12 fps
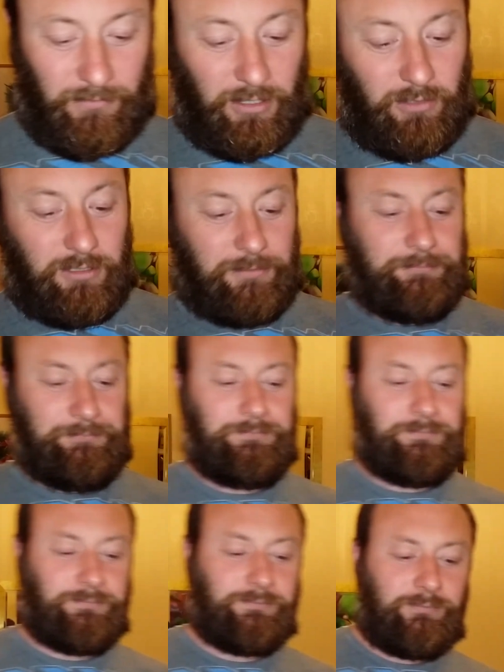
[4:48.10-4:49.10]
Very good.
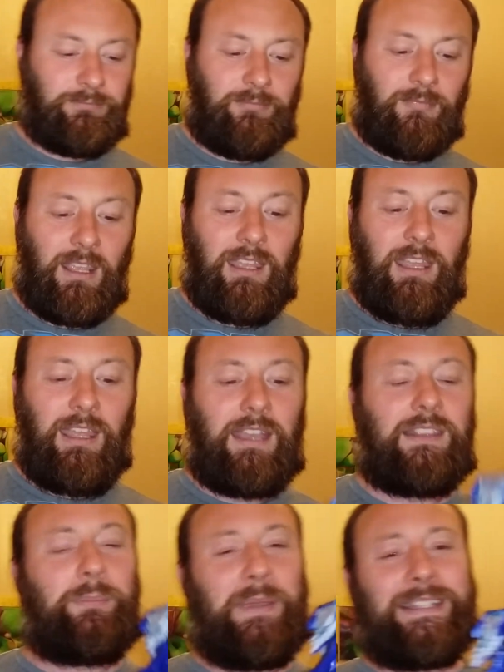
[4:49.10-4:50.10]

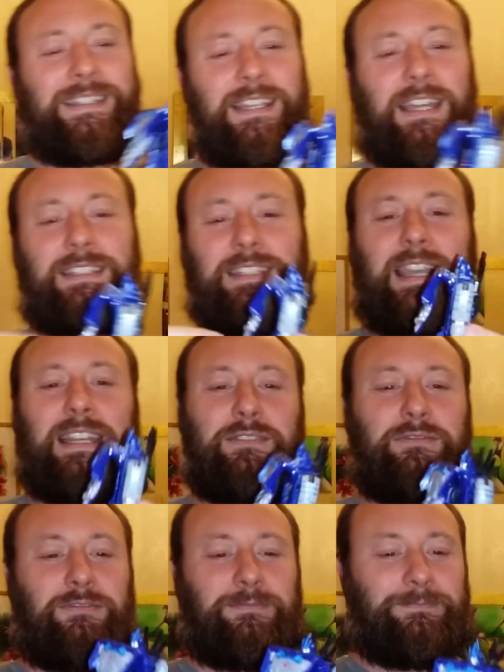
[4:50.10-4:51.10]
The bit that kind
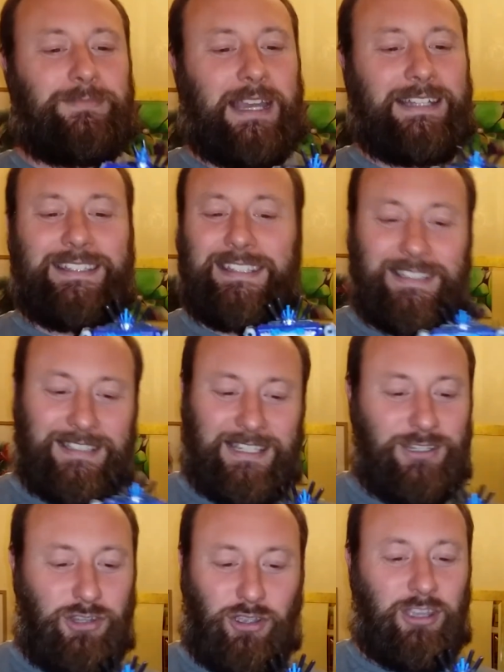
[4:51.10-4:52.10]
of I didn't
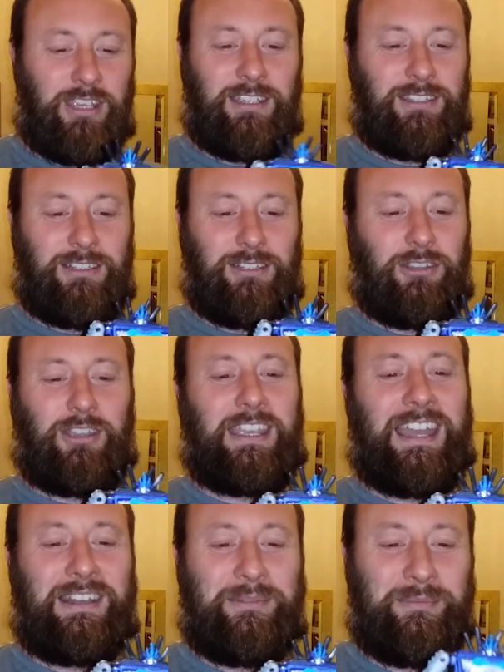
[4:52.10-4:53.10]
enjoy looking
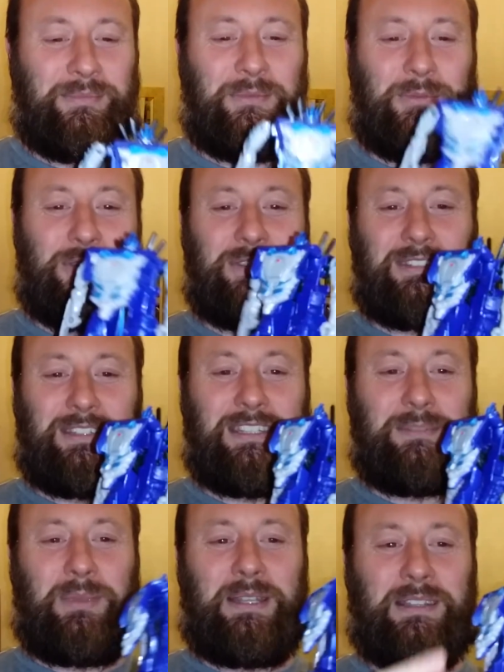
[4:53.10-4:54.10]
at him was
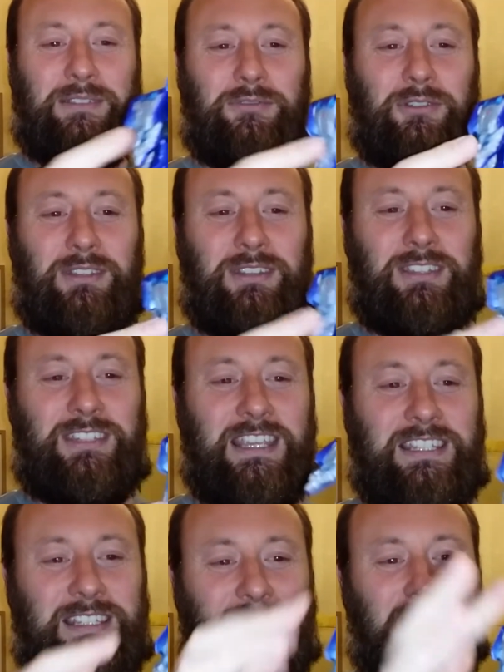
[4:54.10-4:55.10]
this bit at the front of the
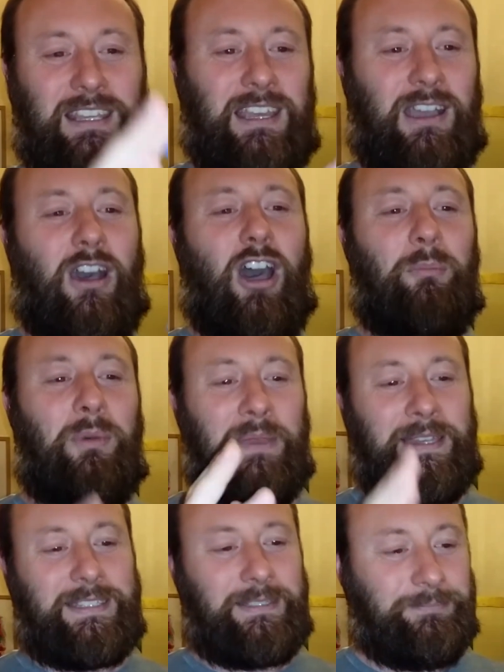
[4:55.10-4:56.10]
chest armour
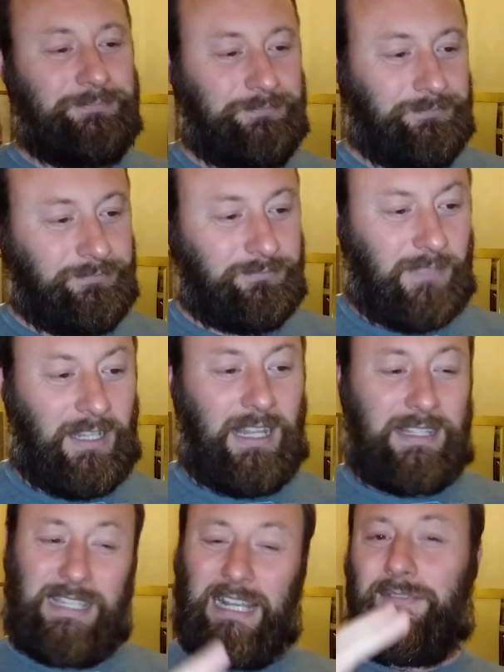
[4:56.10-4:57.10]
bit. And
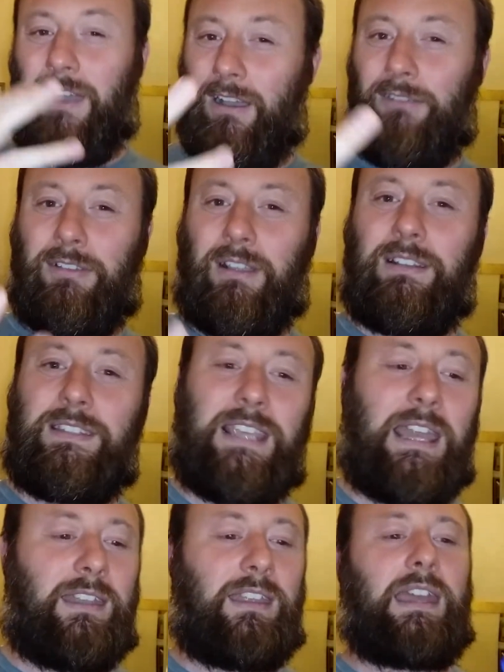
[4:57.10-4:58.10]
that's kind of how I've
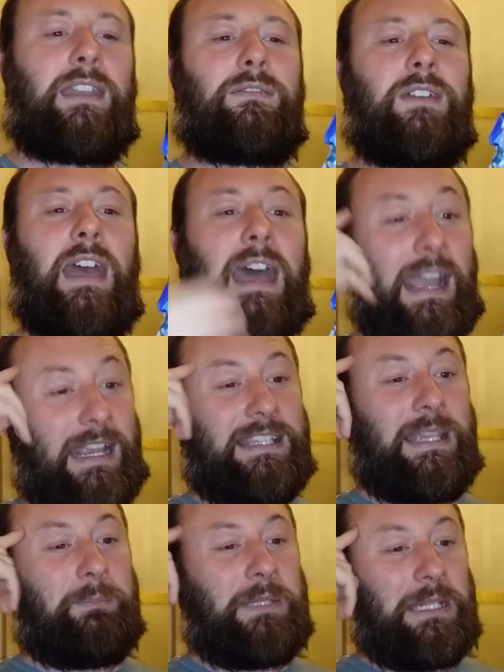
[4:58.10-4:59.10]
decided to kind of
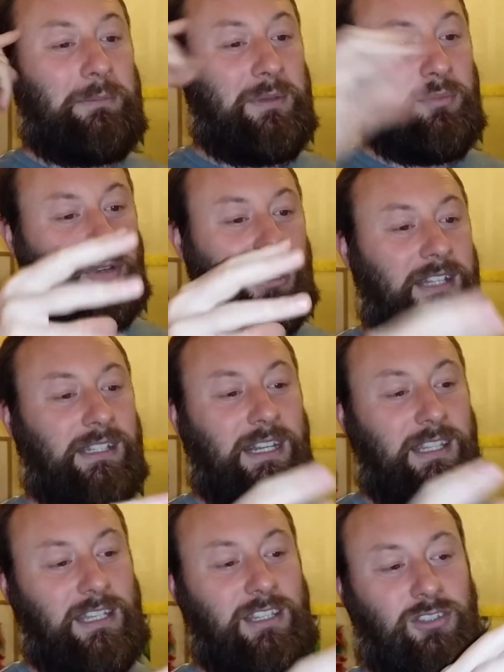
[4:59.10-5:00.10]
accept it in my brain, that
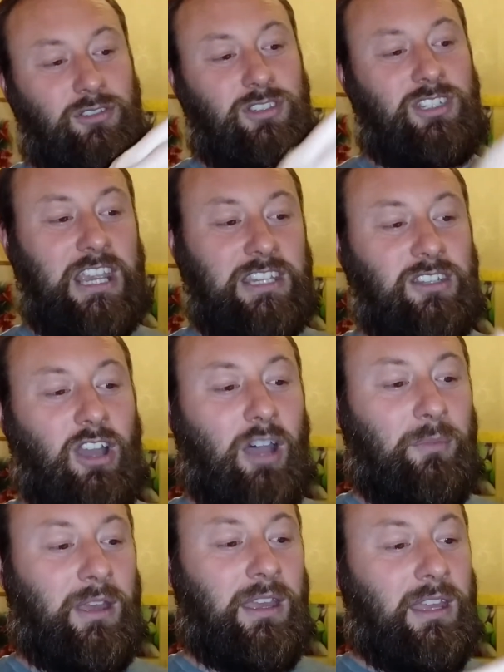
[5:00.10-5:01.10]
it's just chest
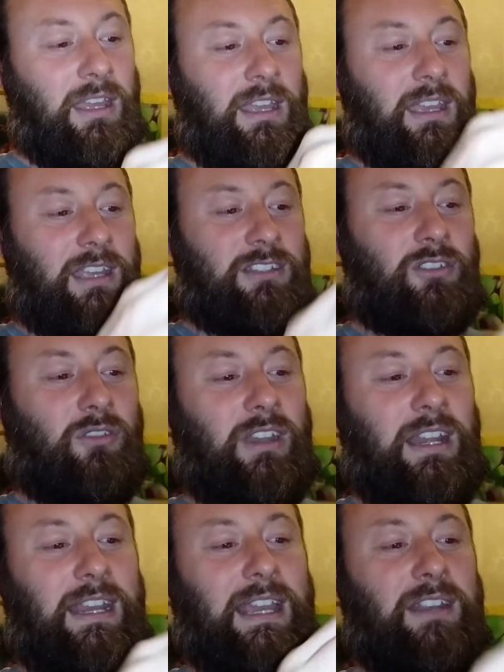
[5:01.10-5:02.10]
armour. It's not
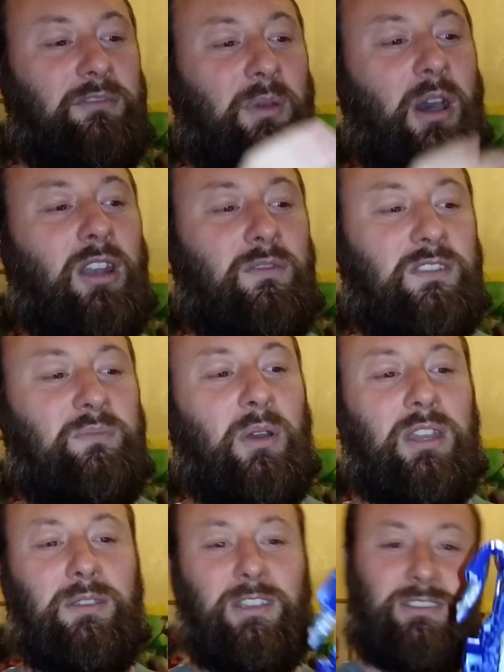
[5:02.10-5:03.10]
really kind of part of his
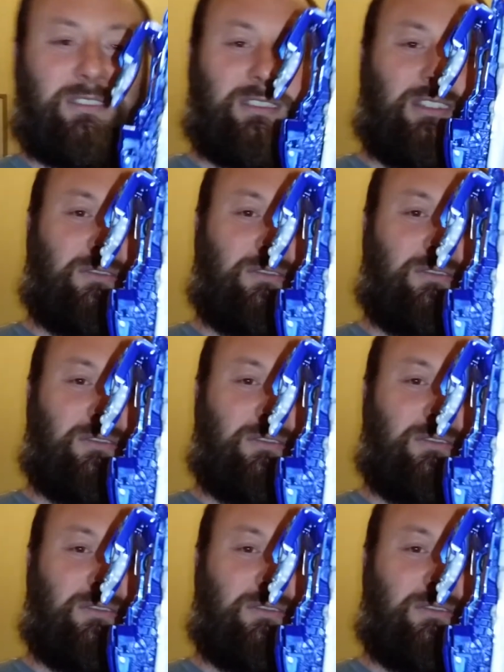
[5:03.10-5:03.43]
body, because